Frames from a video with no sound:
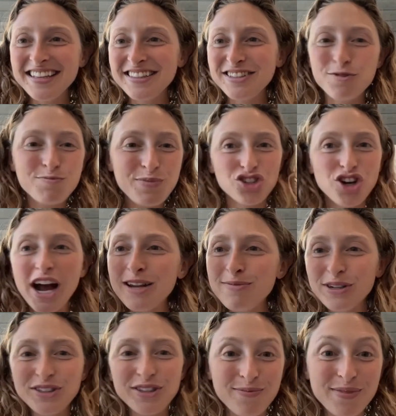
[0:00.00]
to try to
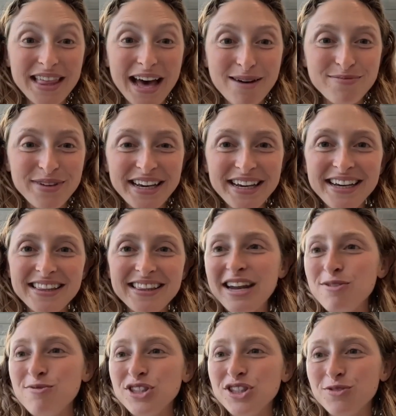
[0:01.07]
build something that big than
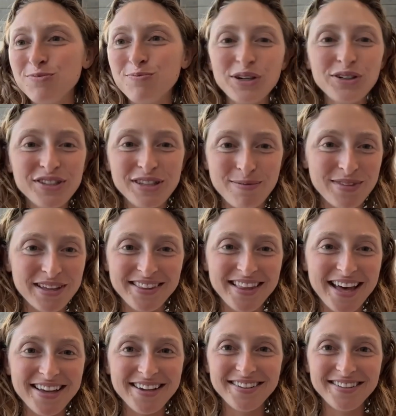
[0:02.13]
it would to build something
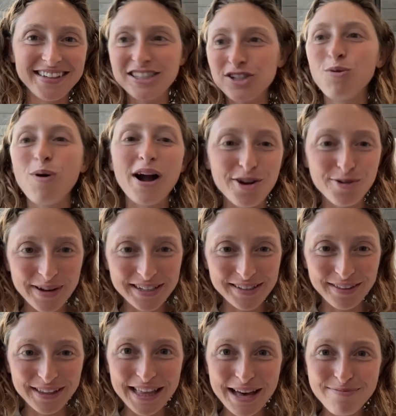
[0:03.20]
that gets acquired by
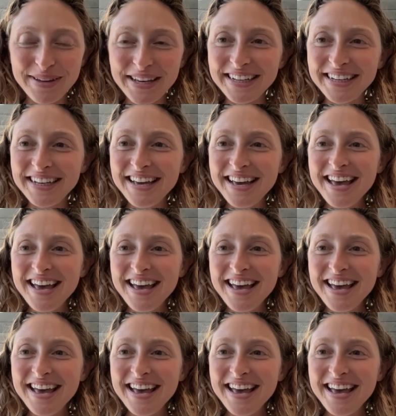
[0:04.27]
something that big.